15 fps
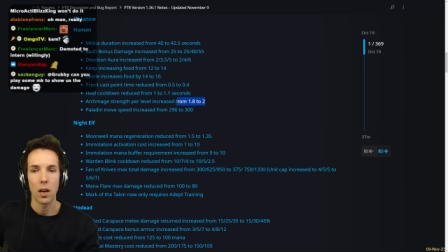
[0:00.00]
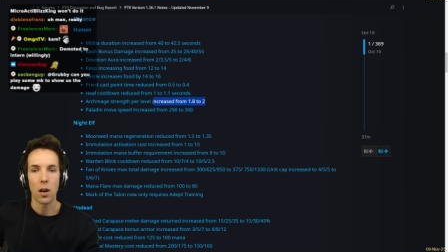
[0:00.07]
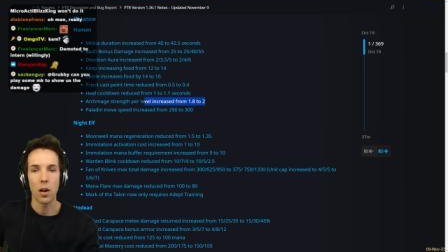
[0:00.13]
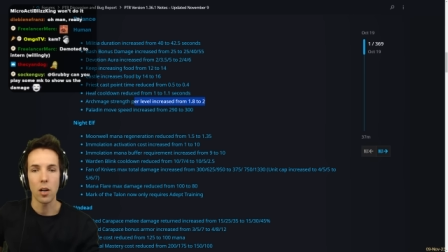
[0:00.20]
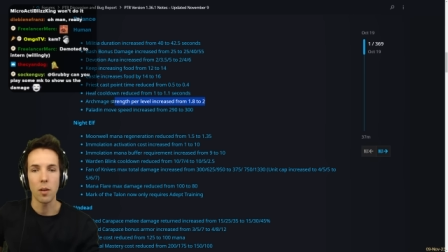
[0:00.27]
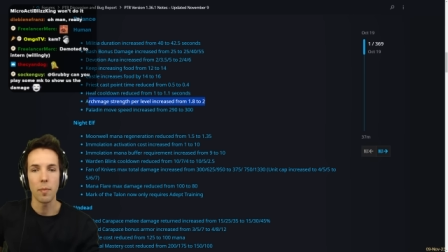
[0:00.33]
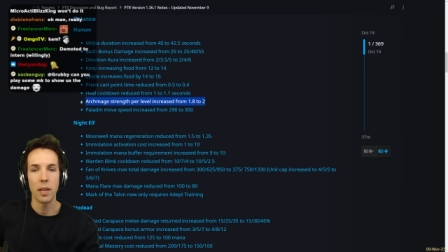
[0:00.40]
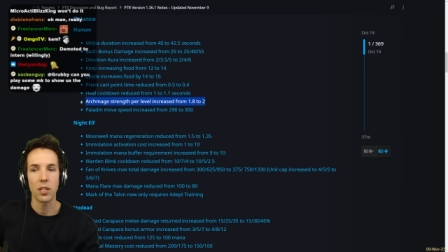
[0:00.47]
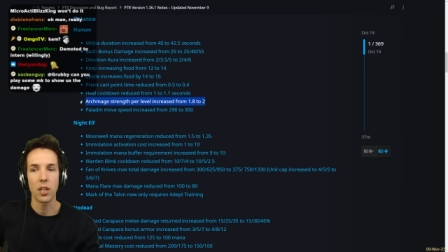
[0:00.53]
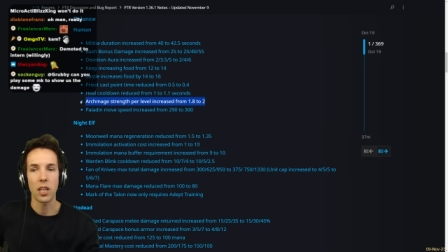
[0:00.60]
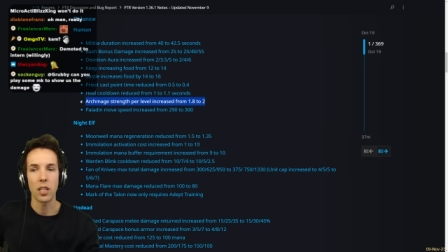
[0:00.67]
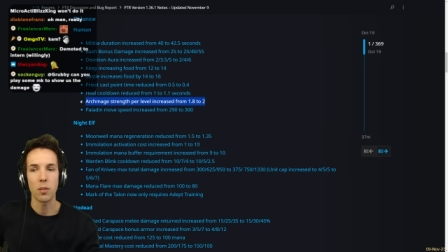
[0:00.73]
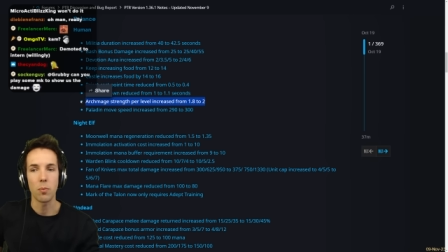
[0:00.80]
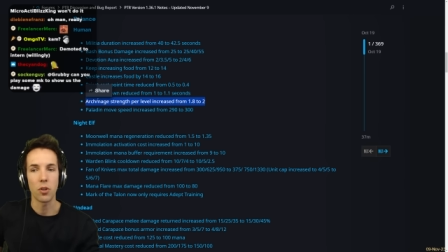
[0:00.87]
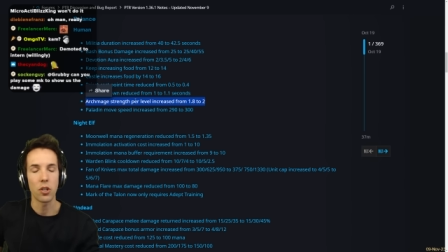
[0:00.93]
Archmage
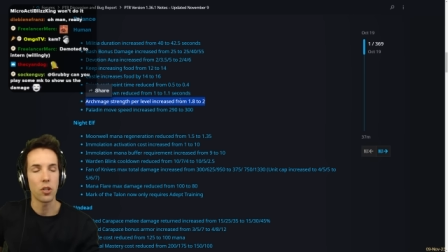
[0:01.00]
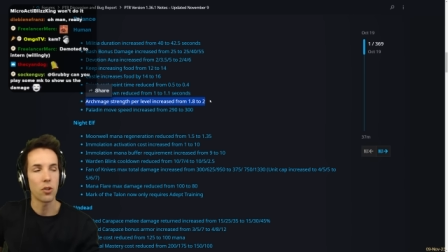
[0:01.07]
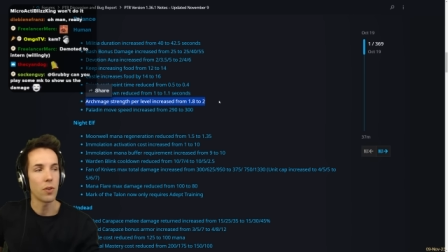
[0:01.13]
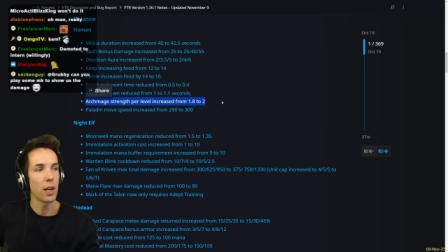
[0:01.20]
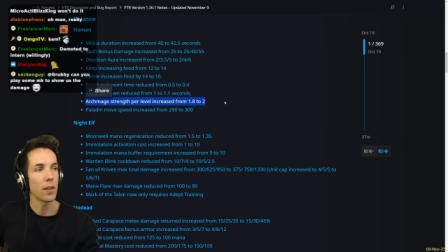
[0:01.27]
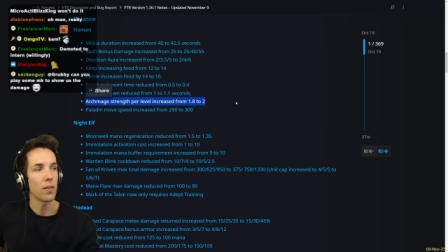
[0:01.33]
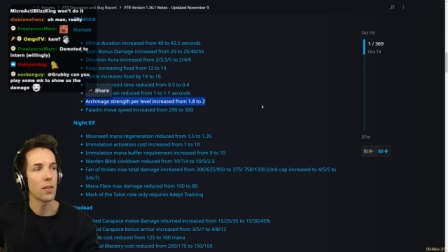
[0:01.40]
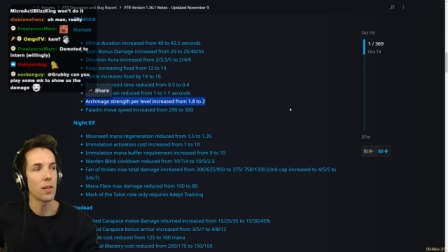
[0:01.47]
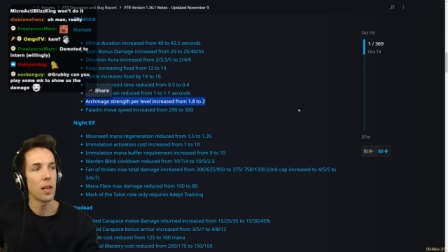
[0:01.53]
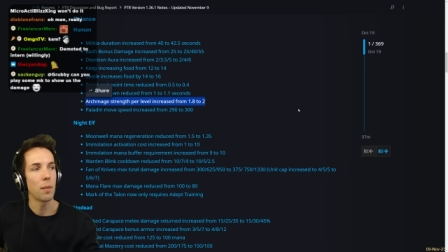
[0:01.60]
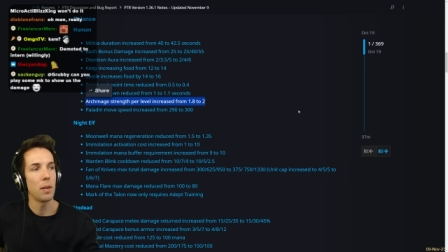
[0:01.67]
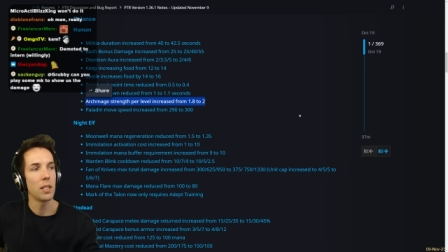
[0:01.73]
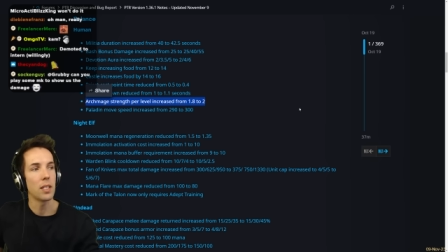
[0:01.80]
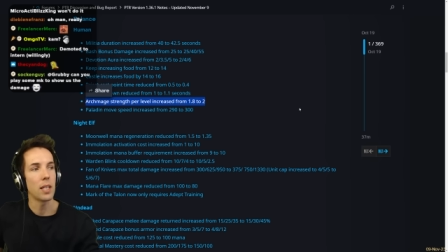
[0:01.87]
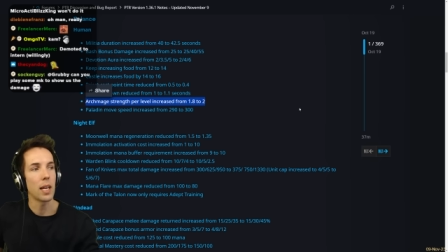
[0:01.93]
gets more strength. That
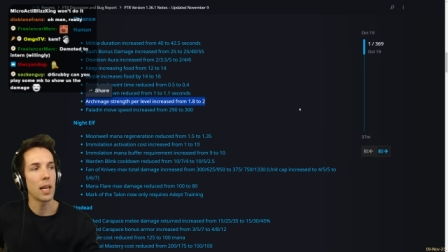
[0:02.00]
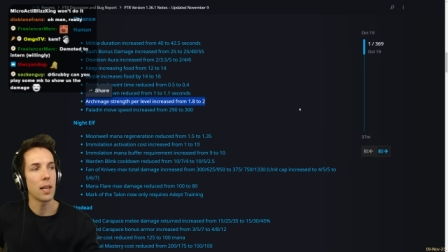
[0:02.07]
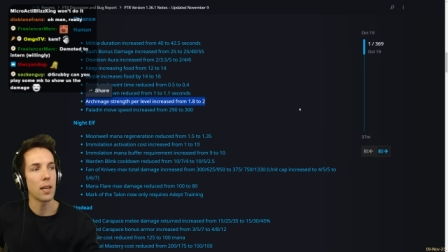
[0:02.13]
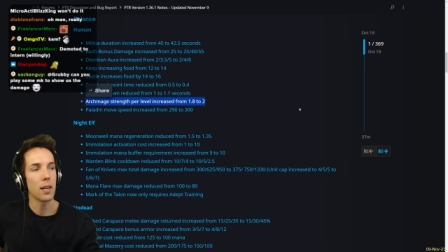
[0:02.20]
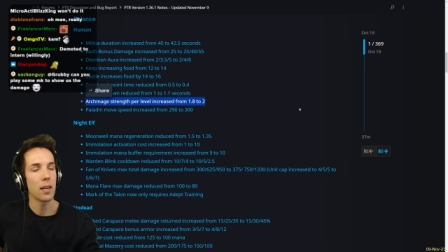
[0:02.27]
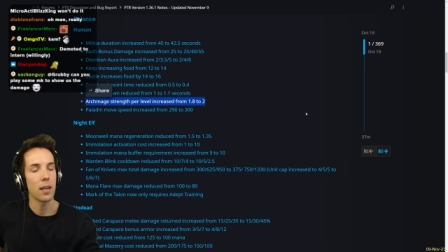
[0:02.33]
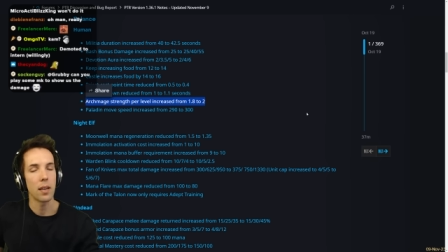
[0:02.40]
means they get